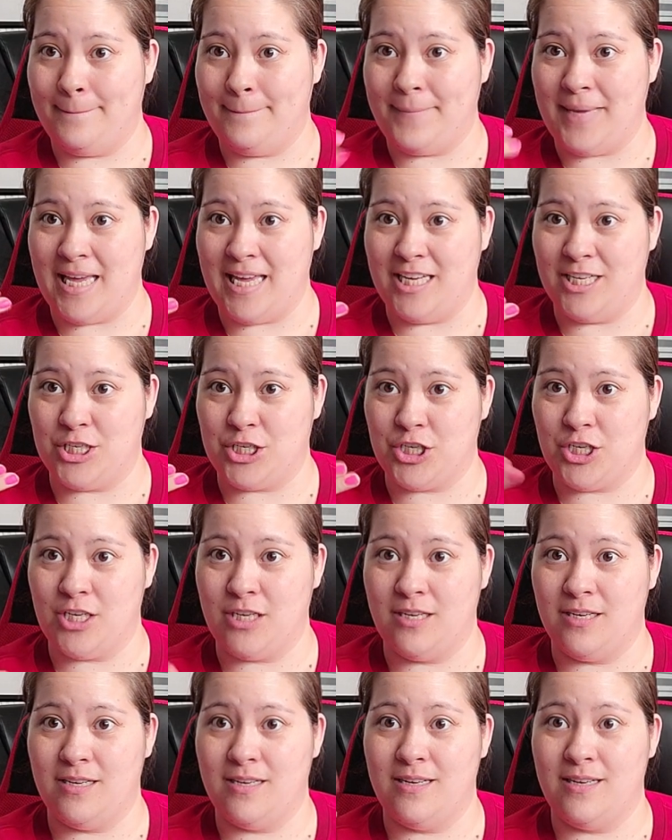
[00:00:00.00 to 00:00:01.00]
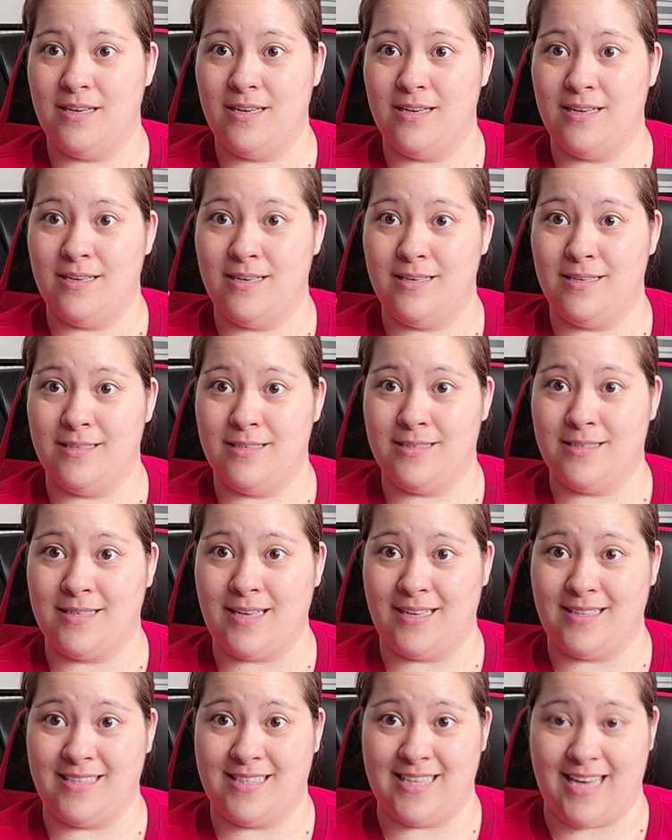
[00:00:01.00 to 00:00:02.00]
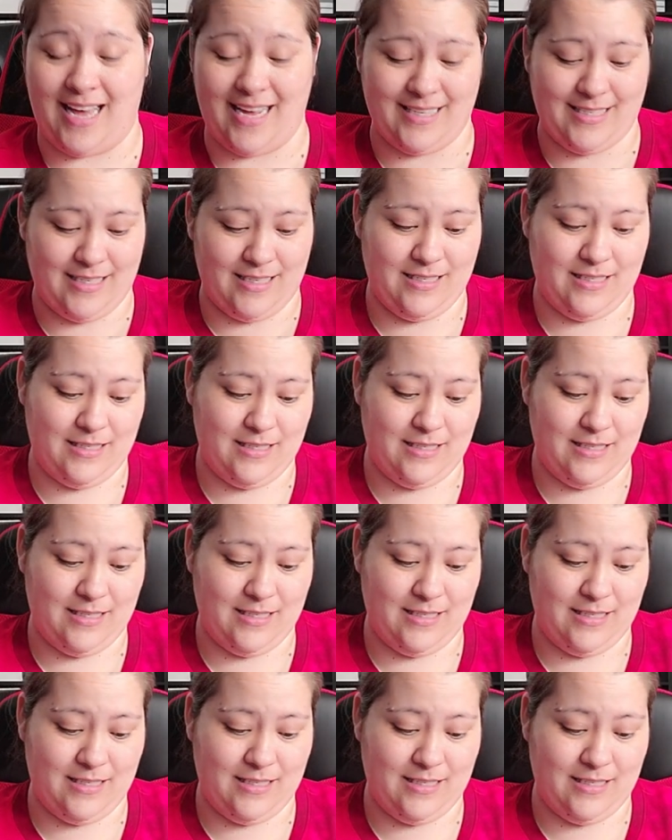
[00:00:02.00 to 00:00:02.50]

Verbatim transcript: Beach Sunset